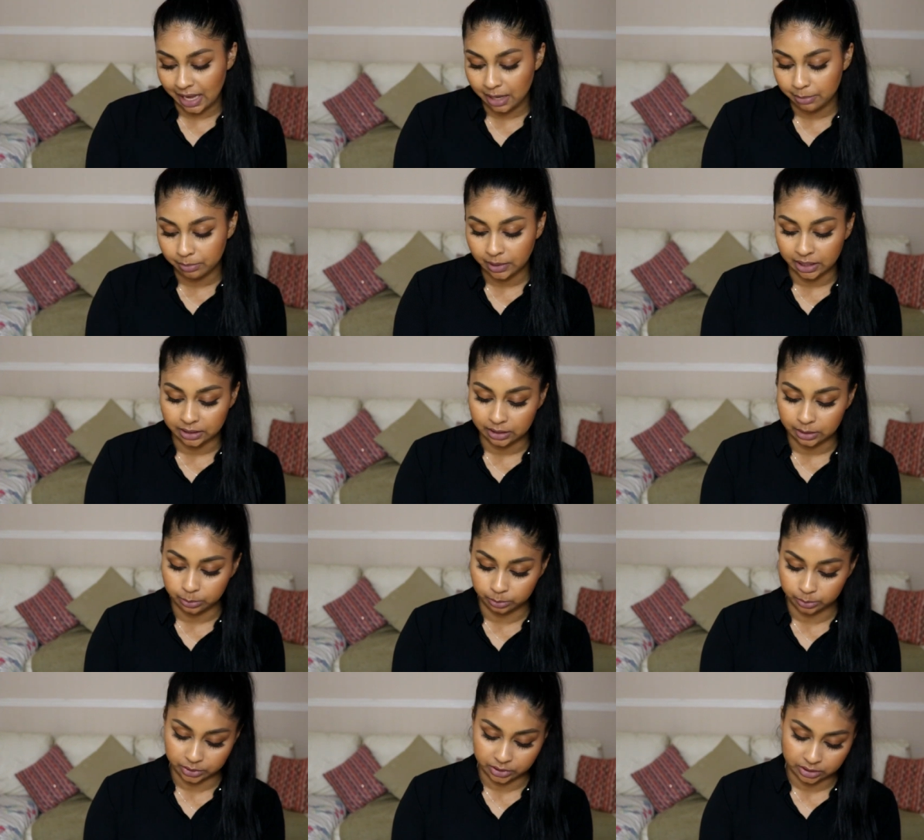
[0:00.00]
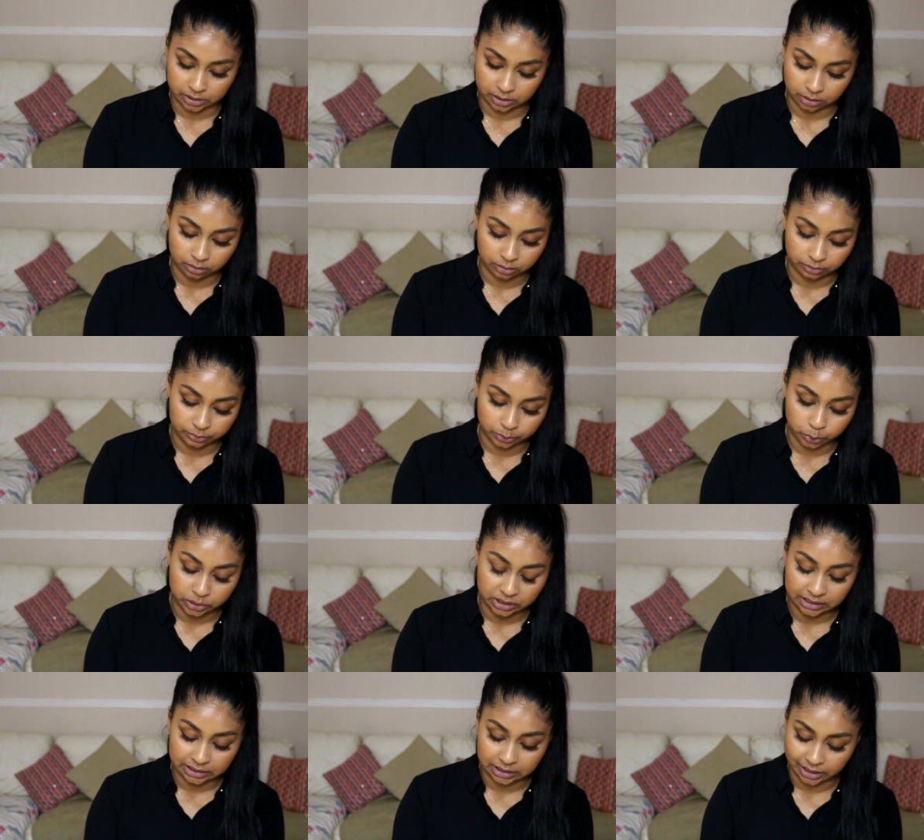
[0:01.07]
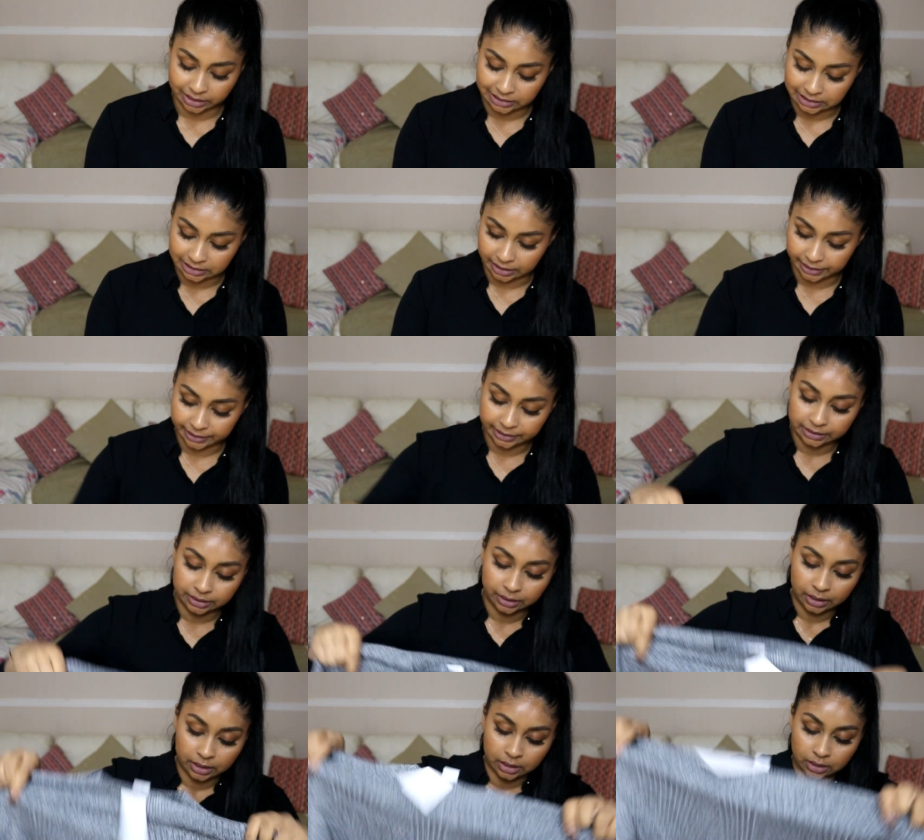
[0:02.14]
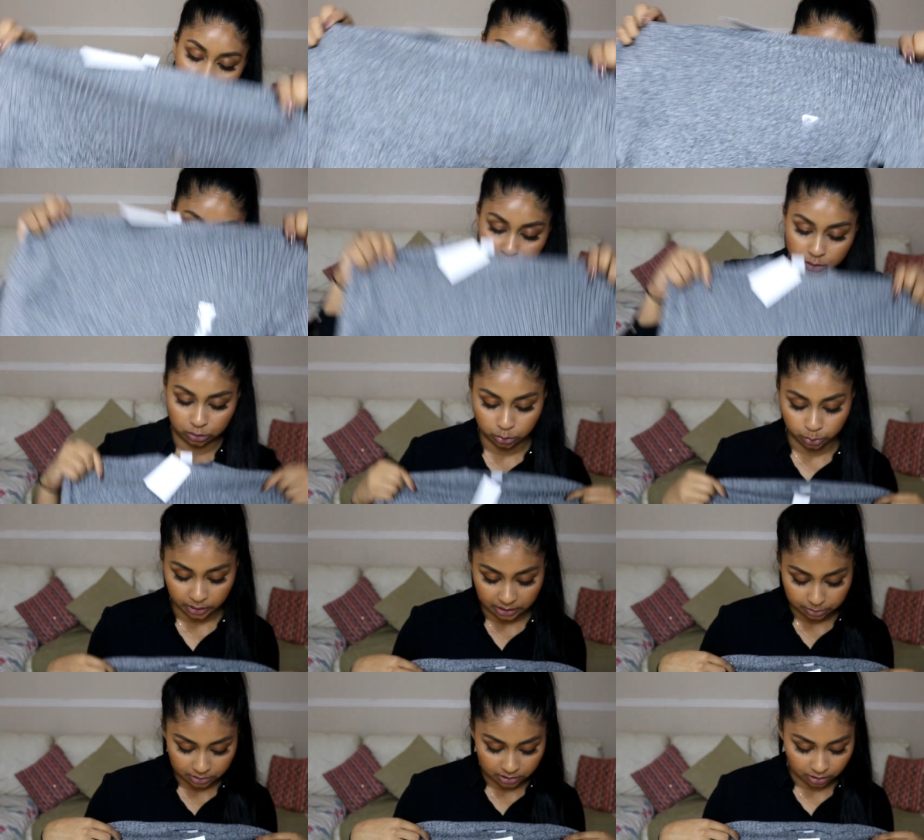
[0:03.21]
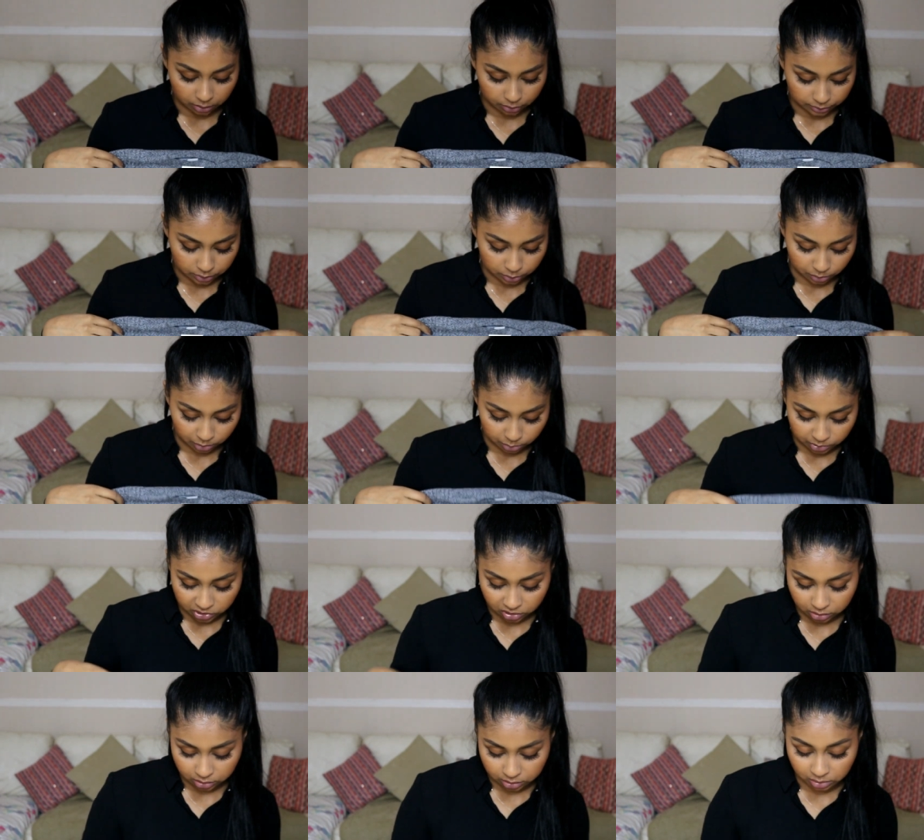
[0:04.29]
M, and it was $14.99. I got the 20% off as well, which is